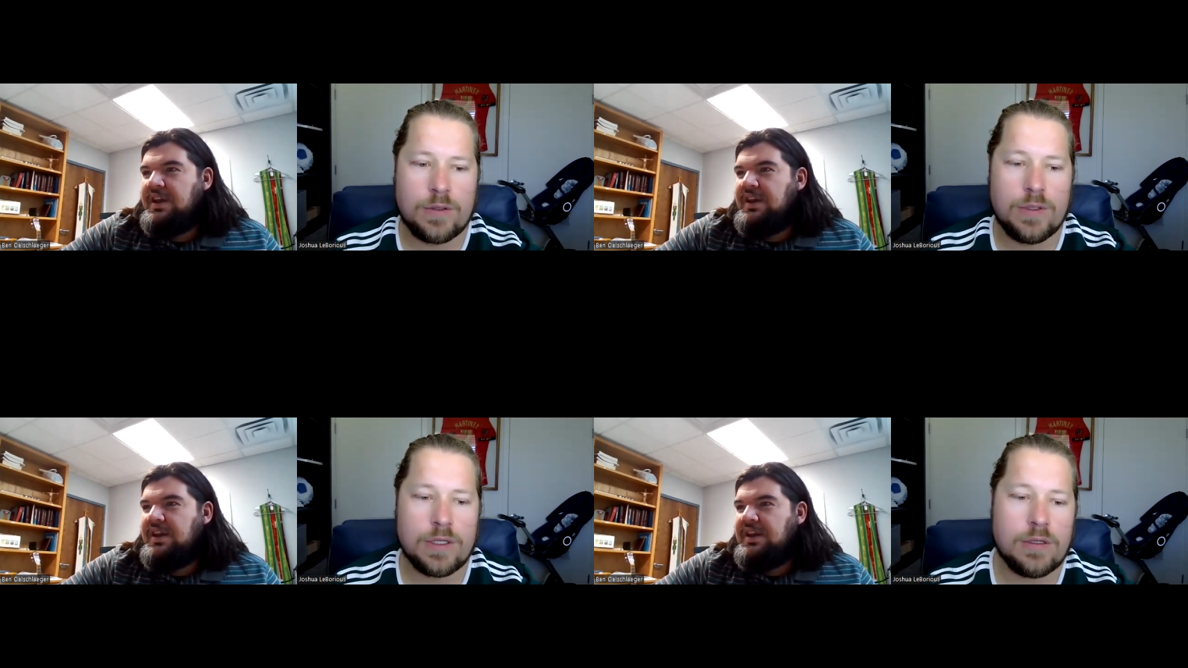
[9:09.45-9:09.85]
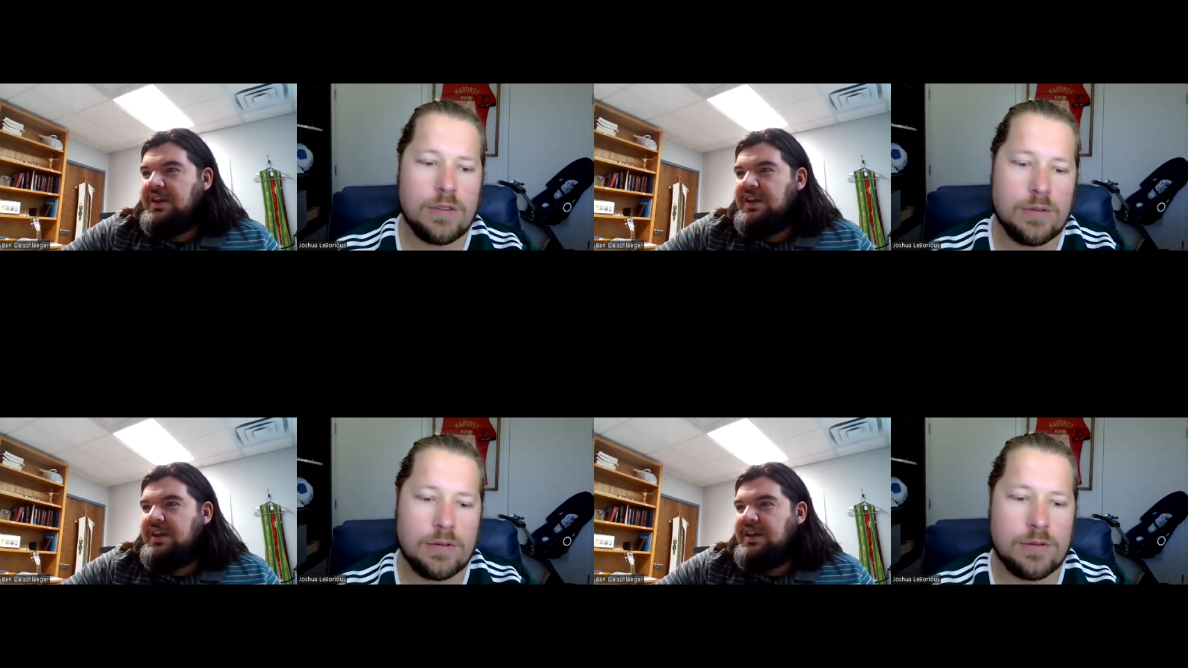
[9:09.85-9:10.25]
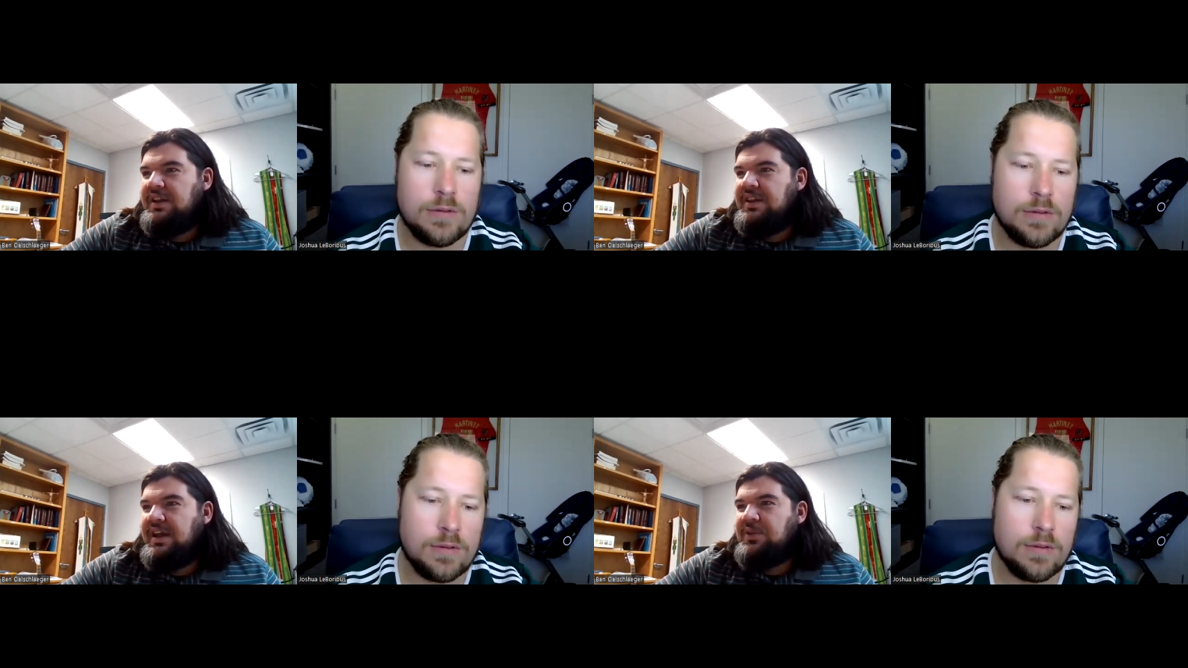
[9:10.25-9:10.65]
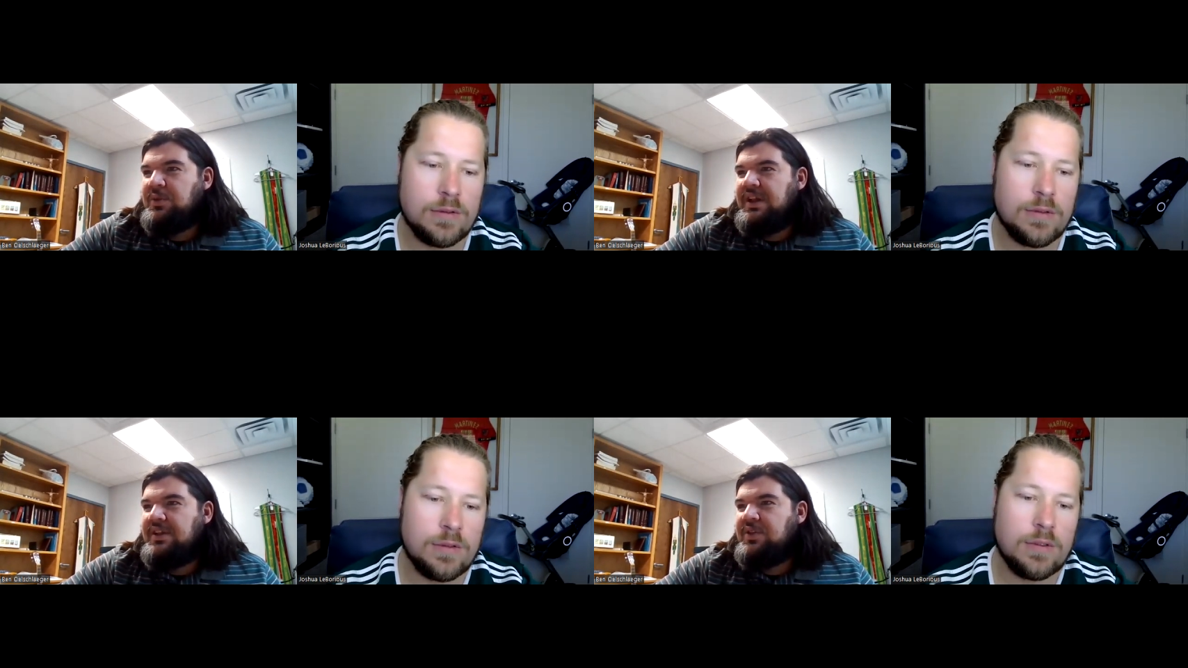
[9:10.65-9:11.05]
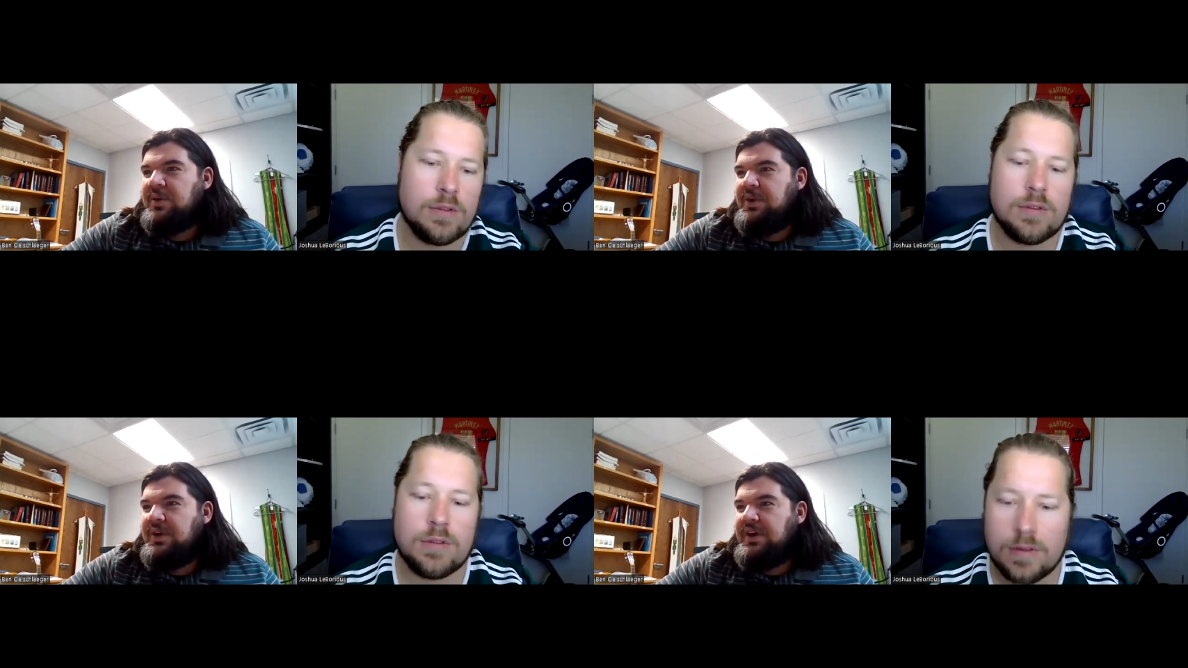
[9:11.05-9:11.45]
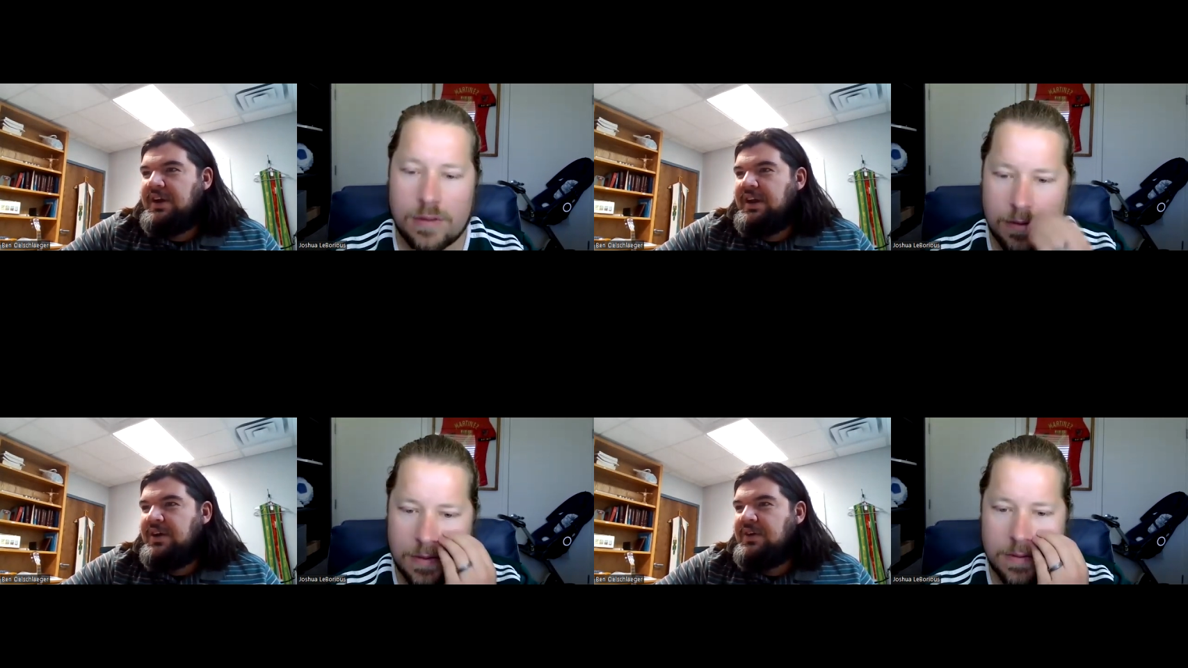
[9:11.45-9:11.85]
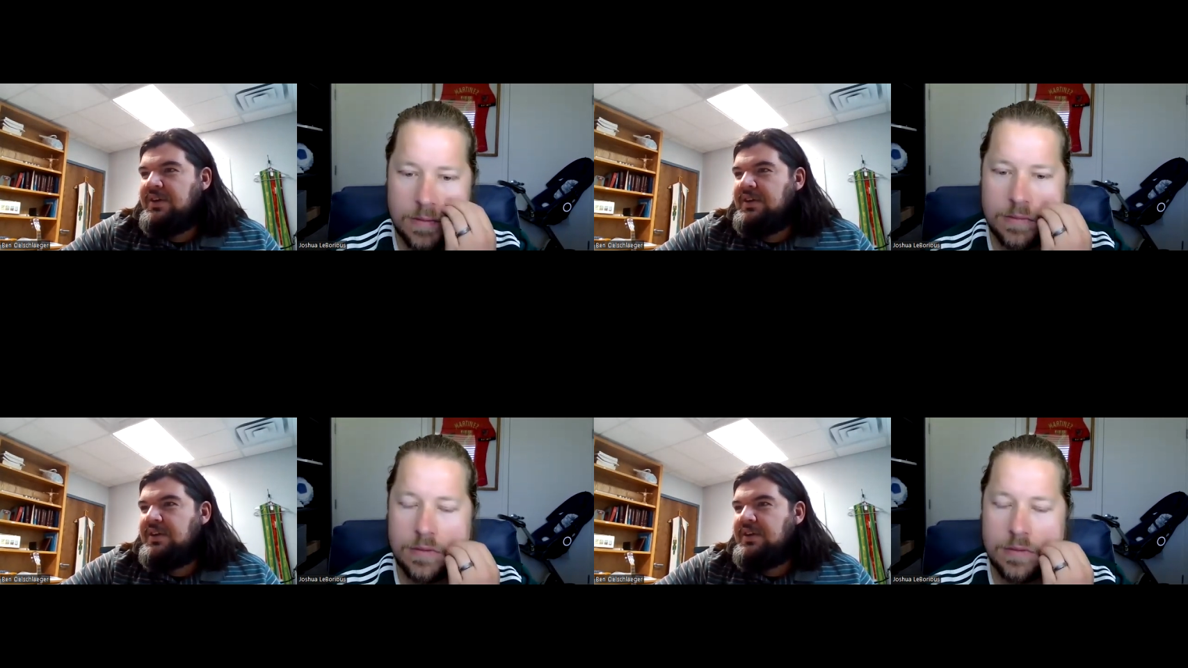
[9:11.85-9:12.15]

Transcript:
Speaker 1: quick. That well, that's what I'm doing right now.